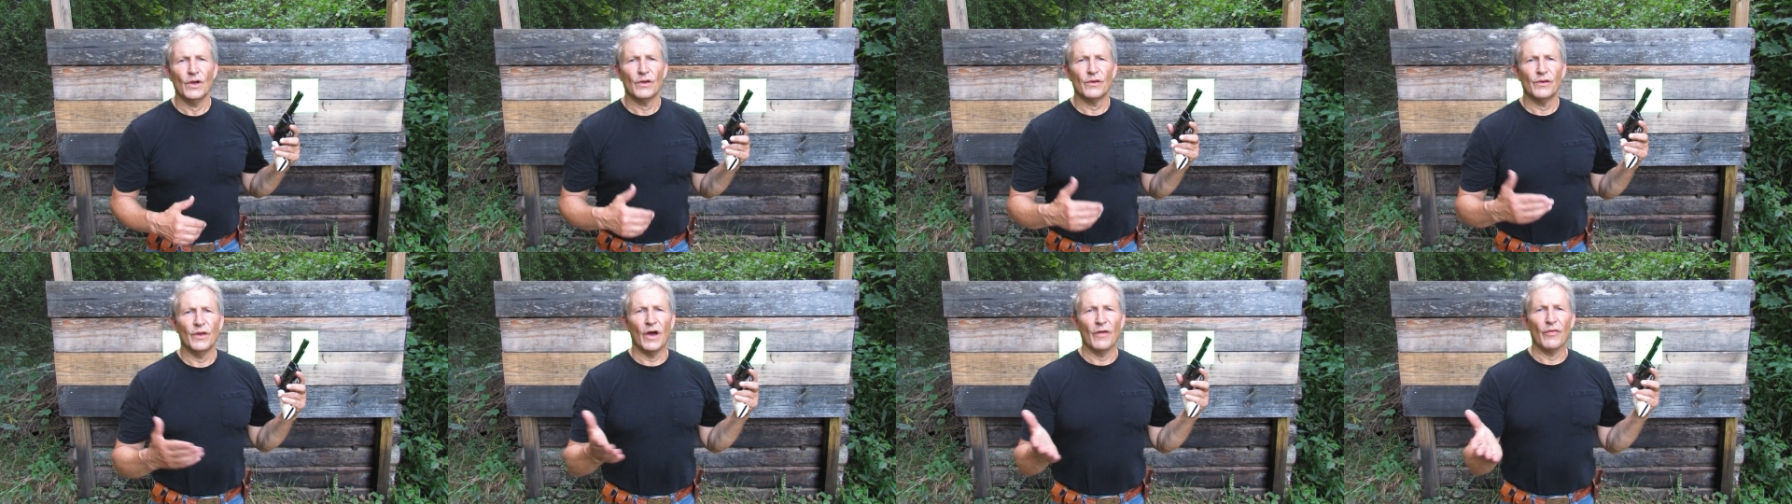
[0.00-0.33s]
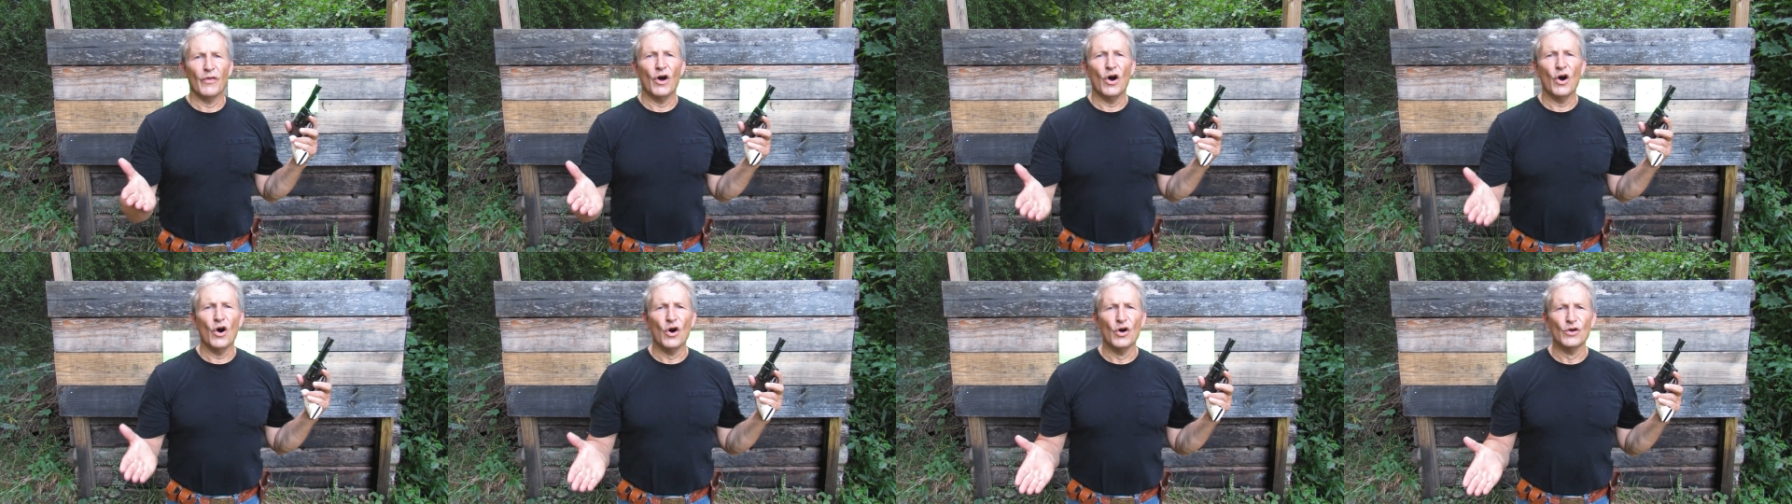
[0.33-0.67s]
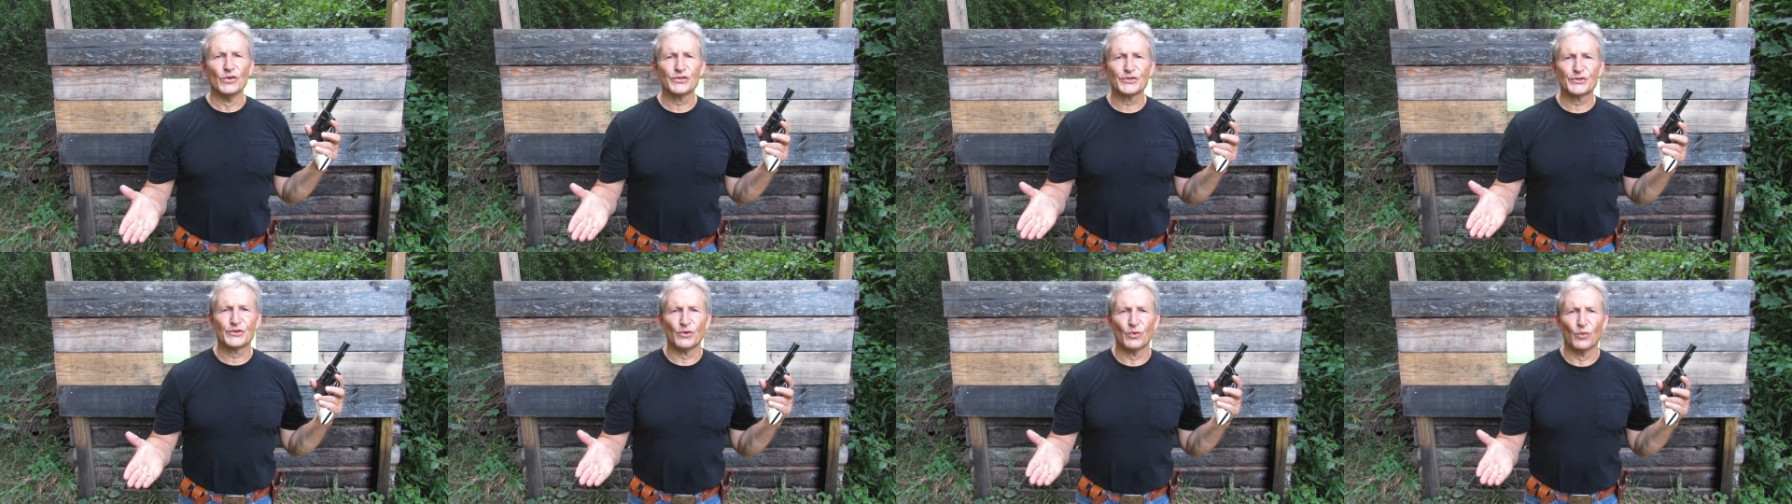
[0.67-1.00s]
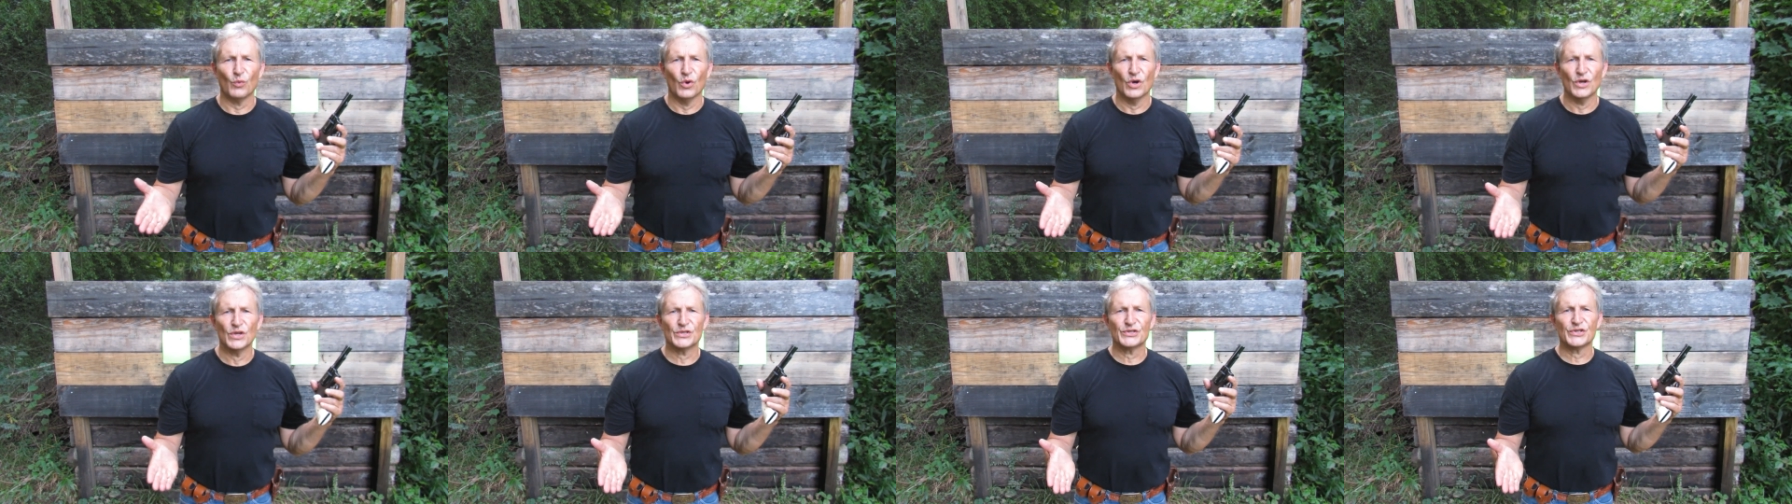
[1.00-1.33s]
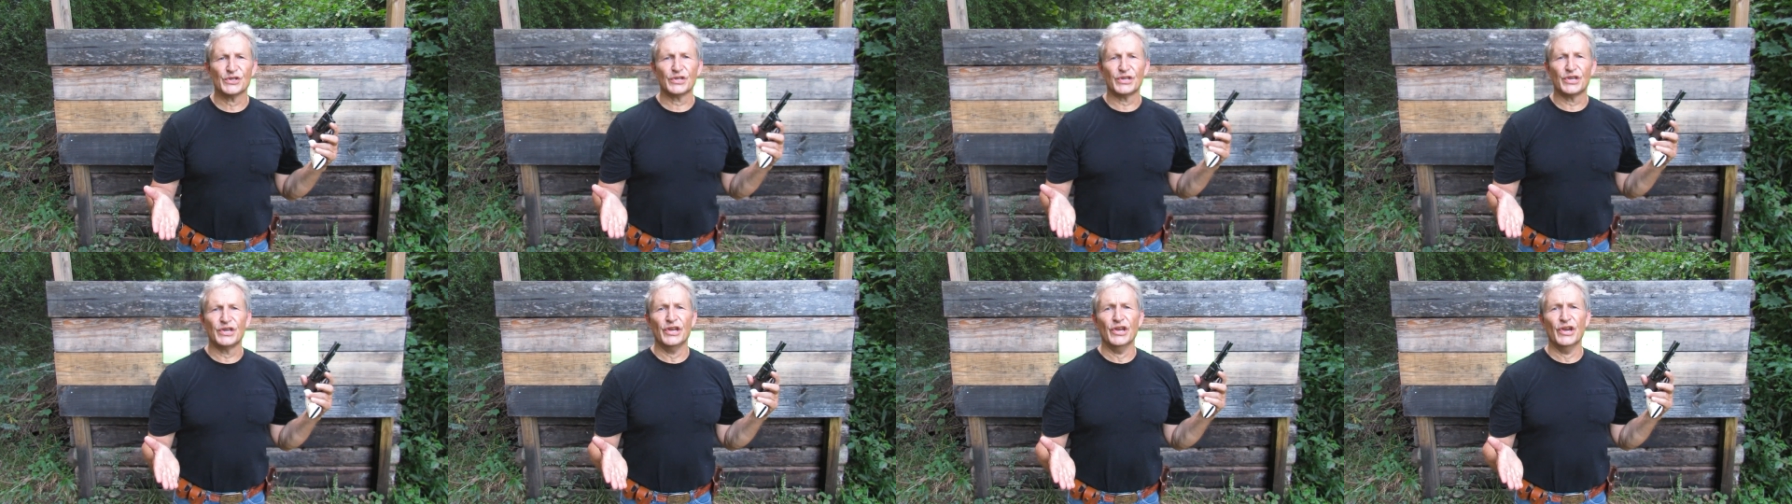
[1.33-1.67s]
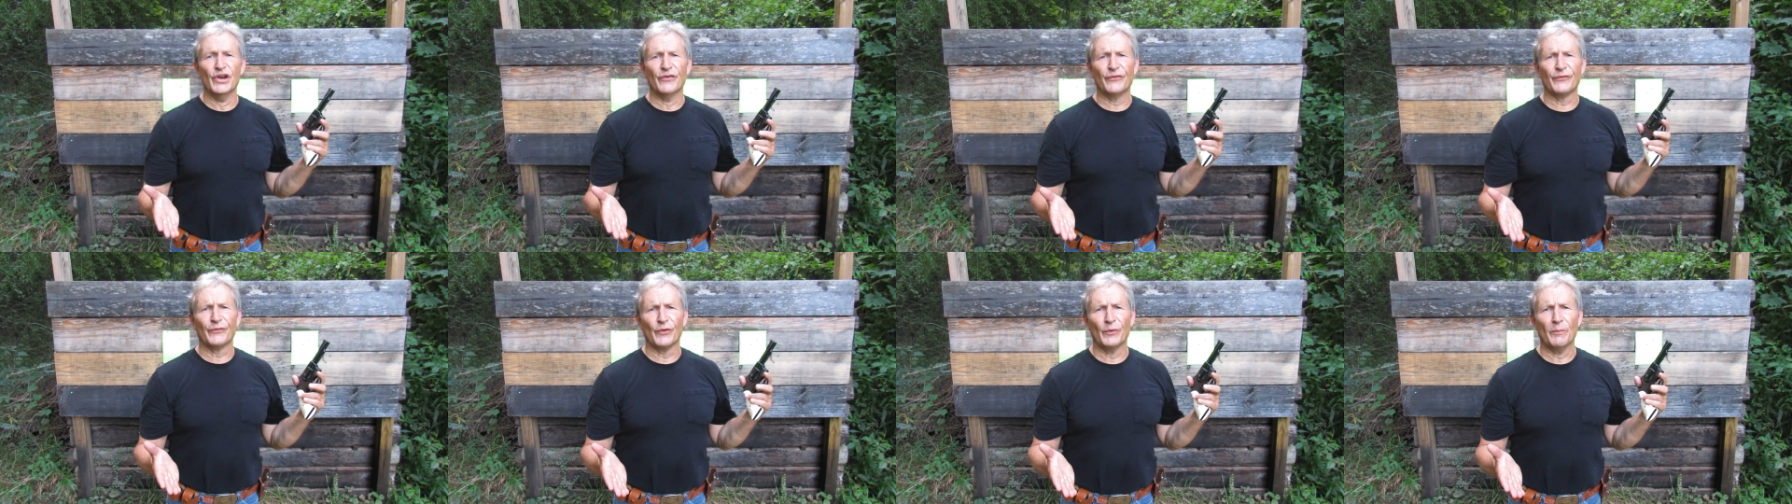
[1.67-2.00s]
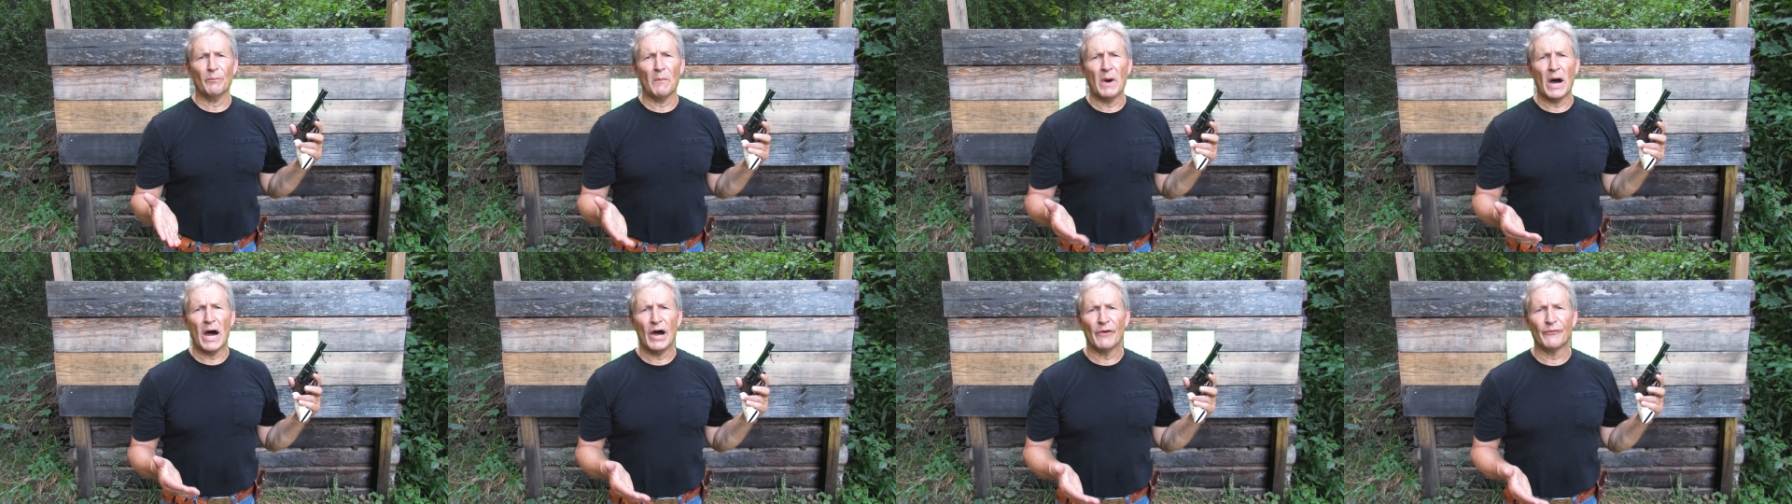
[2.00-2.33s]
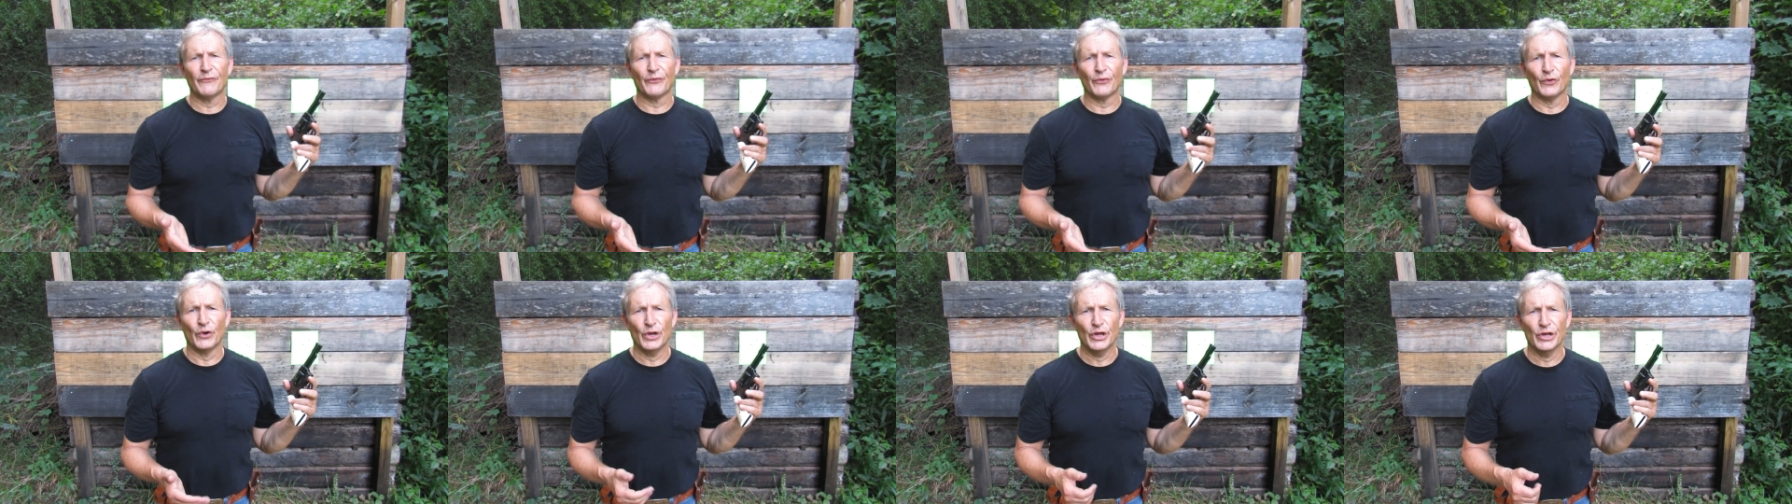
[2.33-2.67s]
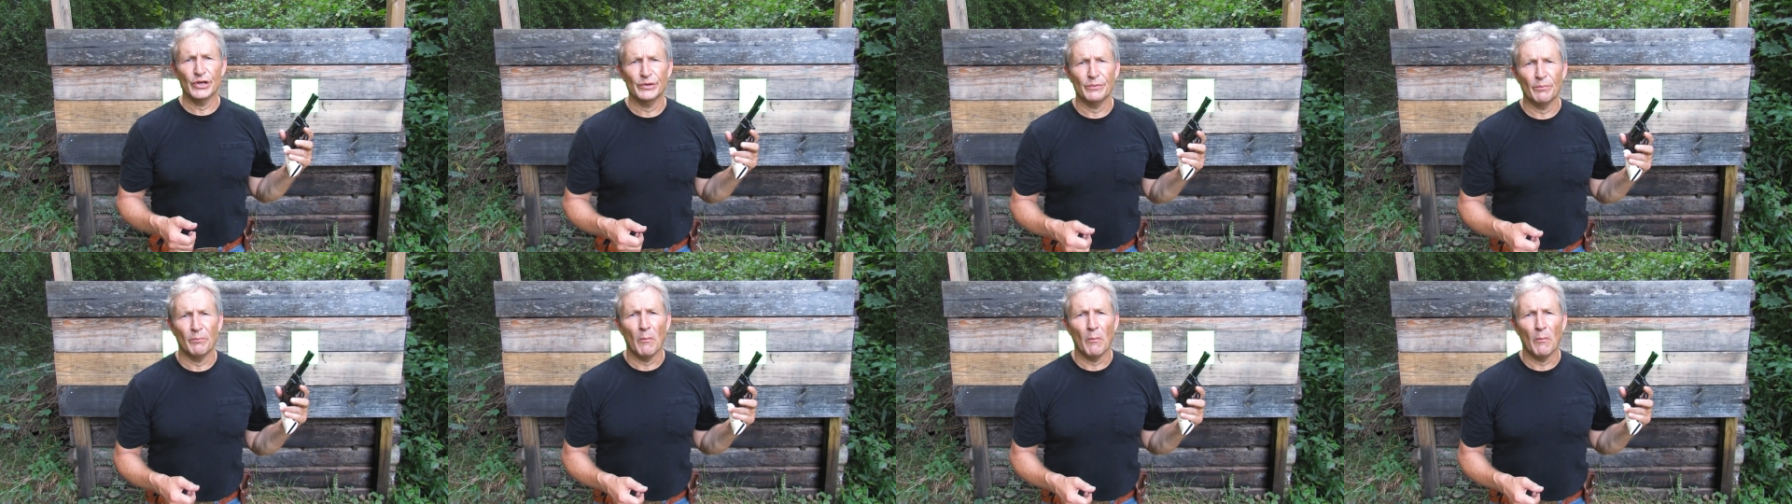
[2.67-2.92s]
Now, the holster was a gift from my friend